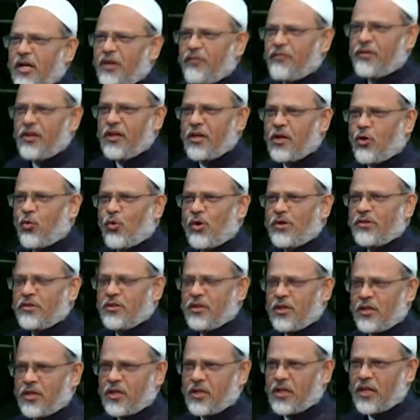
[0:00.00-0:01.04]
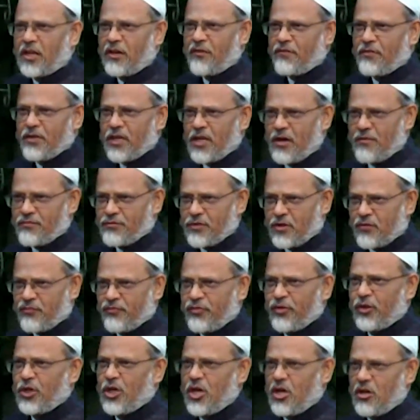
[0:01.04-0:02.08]
Every now and then, every after
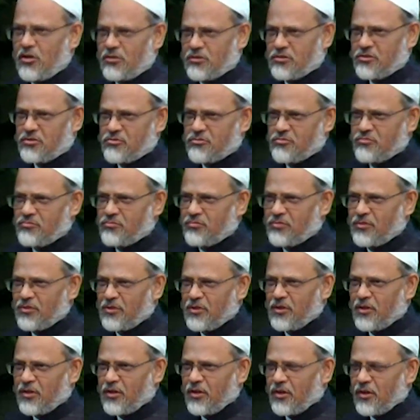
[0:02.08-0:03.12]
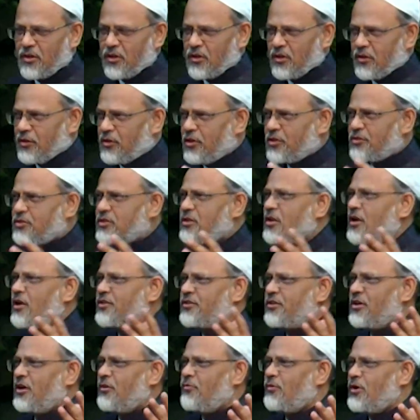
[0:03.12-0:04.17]
3 hours, this
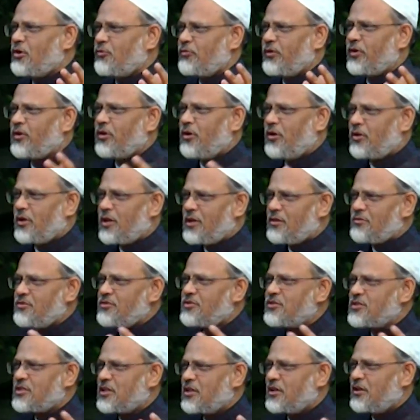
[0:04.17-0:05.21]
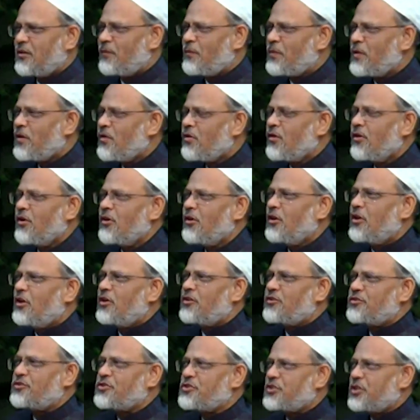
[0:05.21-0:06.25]
azan, what we call us,
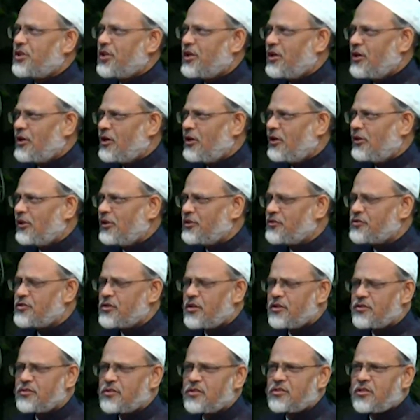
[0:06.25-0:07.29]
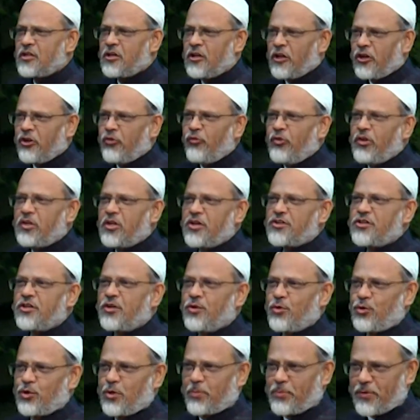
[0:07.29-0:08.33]
is an
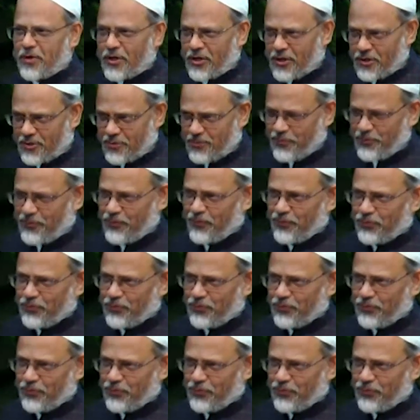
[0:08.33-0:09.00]
invitation to the prayer.